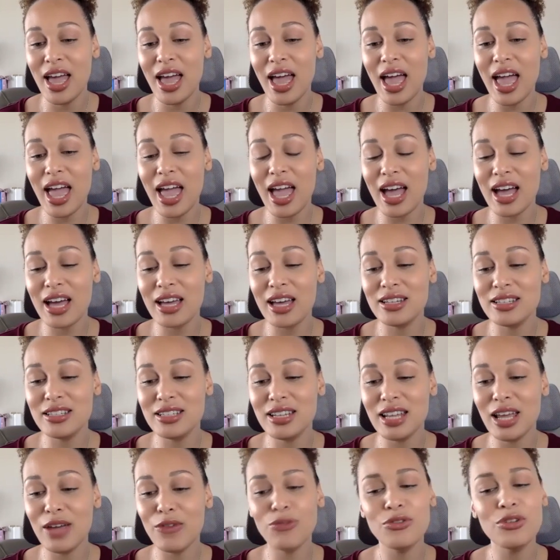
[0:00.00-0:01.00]
And
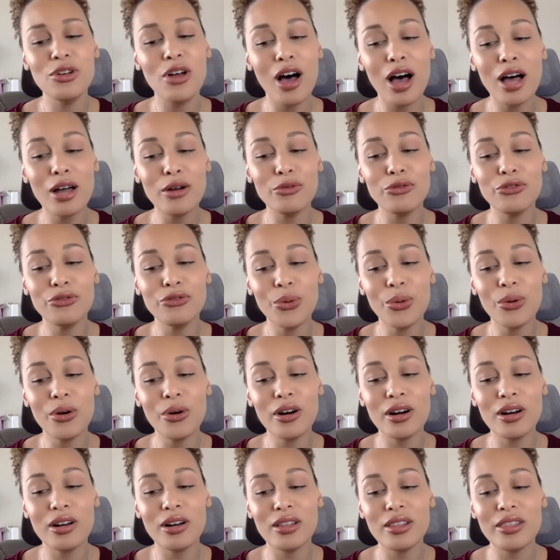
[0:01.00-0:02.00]
if not
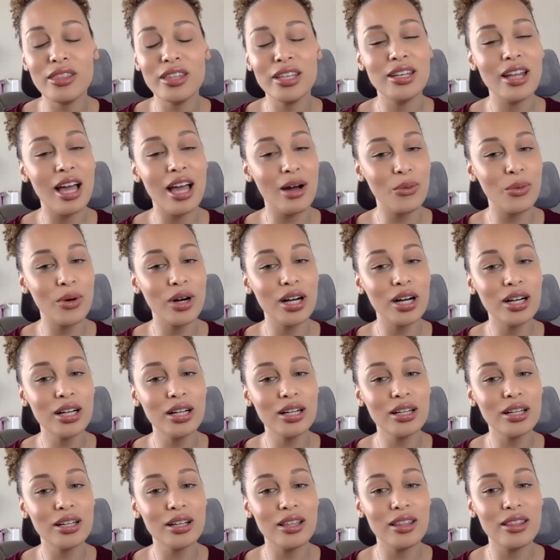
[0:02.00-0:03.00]
for the
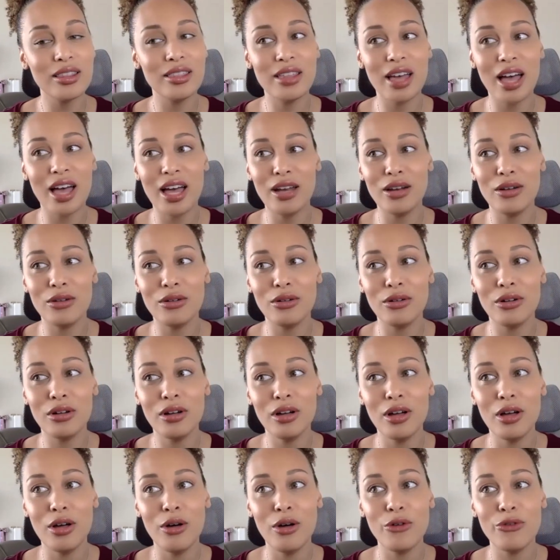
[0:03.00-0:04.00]
network, then
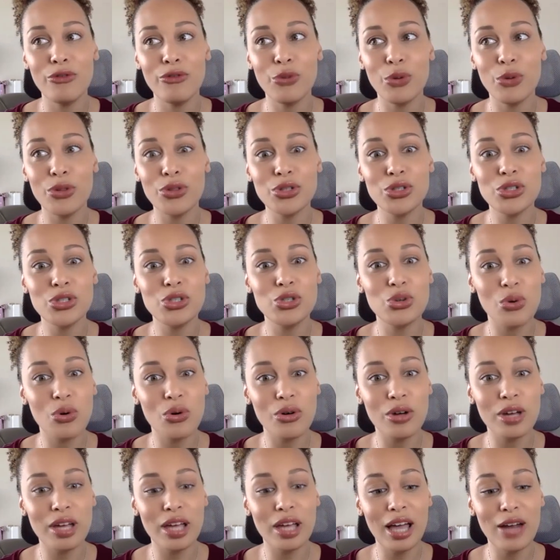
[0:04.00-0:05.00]
for the
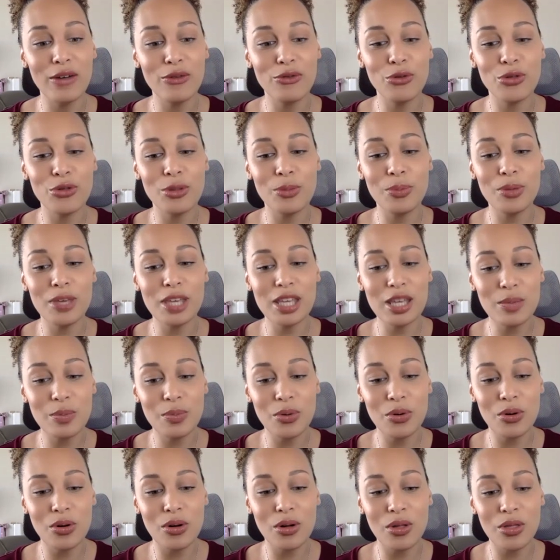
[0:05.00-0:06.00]
story and for the
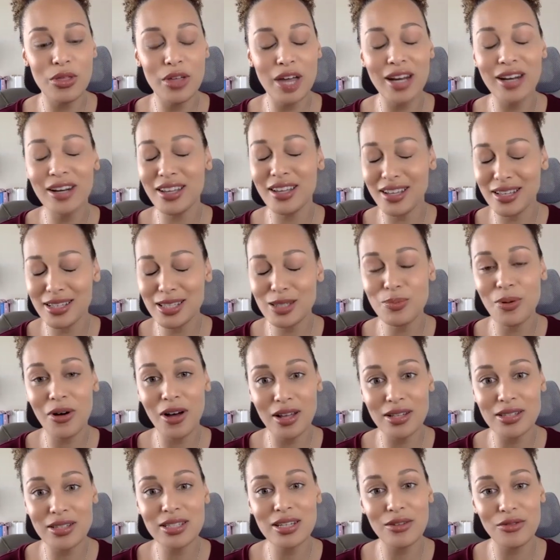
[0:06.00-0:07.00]
people that it is
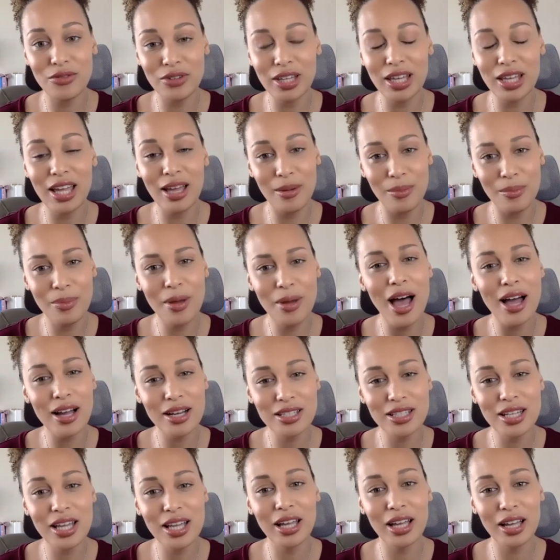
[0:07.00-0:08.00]
positively
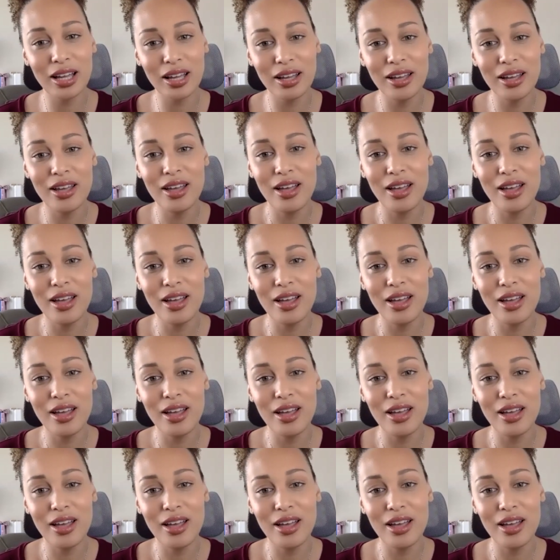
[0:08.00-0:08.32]
impacting.